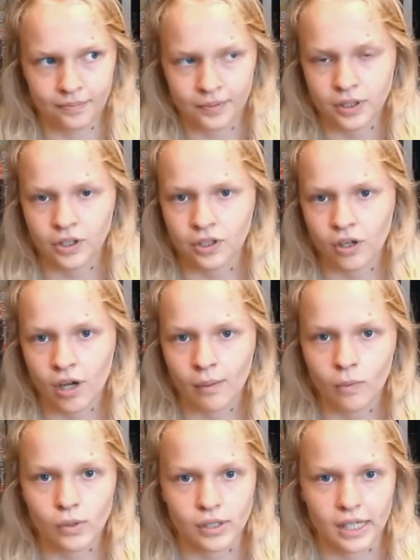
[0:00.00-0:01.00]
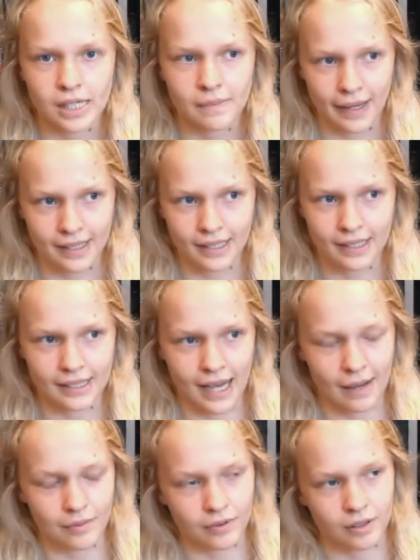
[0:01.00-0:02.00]
But you know I wasn't expecting it to
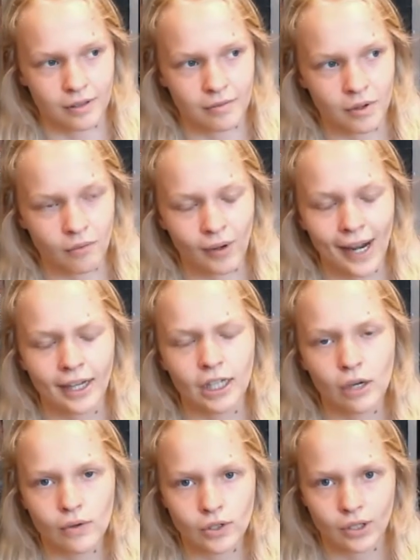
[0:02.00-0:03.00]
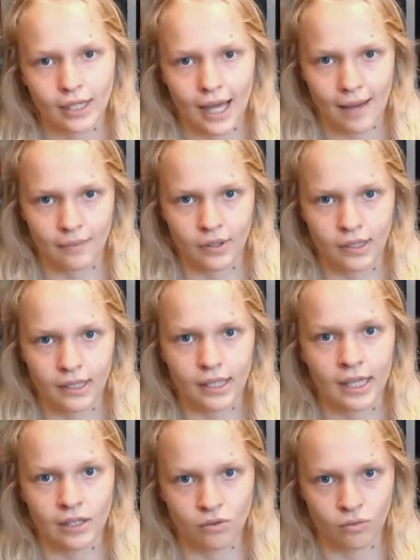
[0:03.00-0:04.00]
happen but when I know it's going to happen
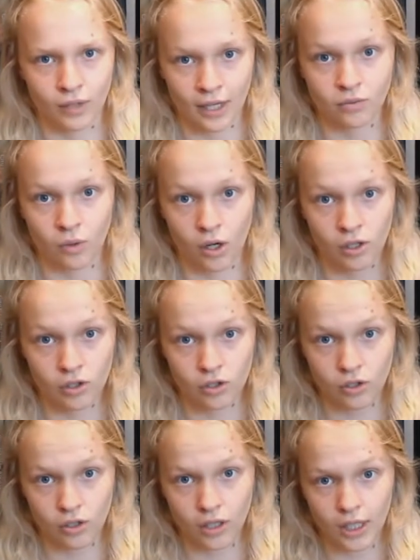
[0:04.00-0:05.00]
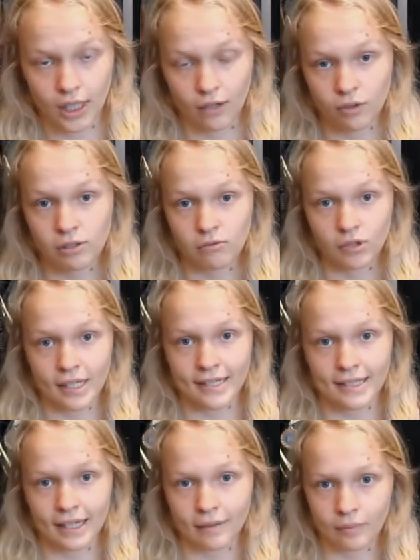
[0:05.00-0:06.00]
it's that's worse like
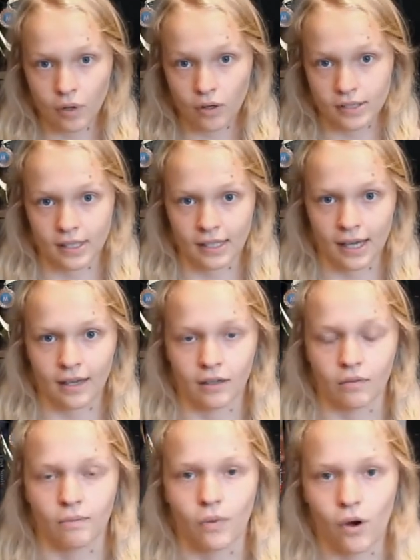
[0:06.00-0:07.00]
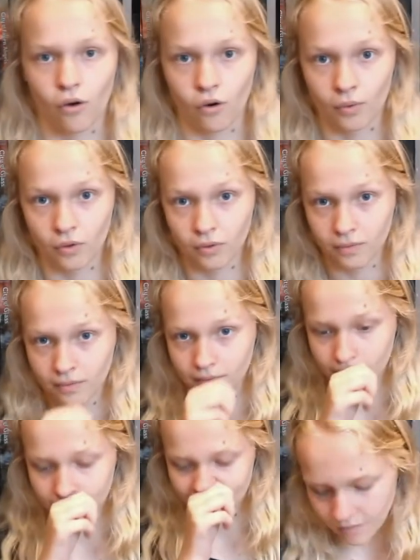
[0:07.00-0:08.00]
rereading books like that are horrible
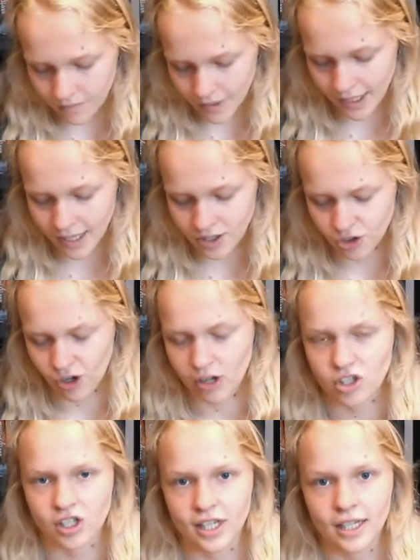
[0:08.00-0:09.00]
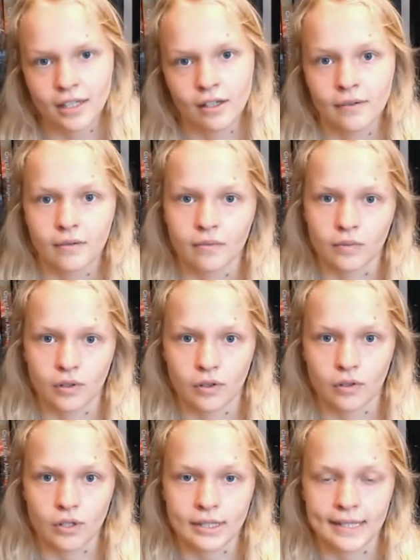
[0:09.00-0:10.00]
and that's a tragedy
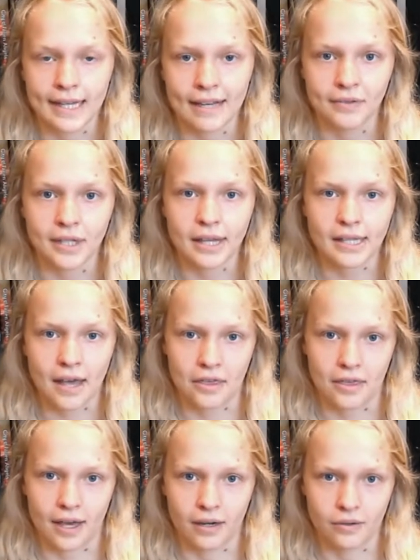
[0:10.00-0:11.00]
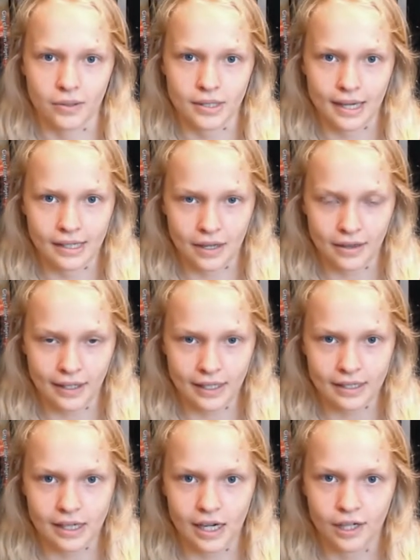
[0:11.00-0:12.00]
because they live in the death house and I think
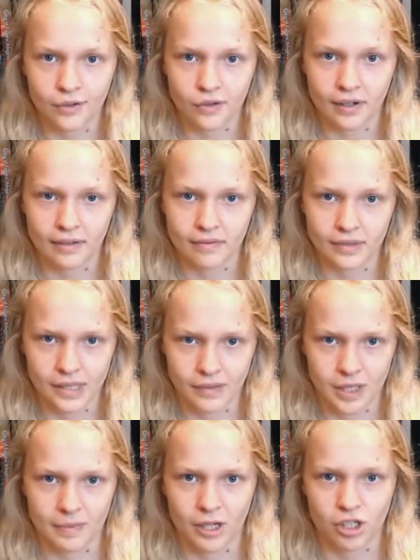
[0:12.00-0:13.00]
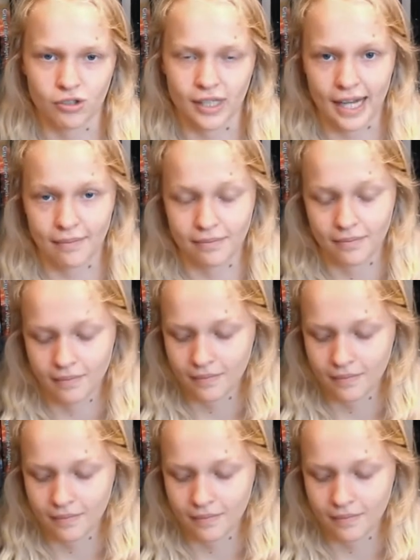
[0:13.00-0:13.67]
that's kind of a self-explanatory name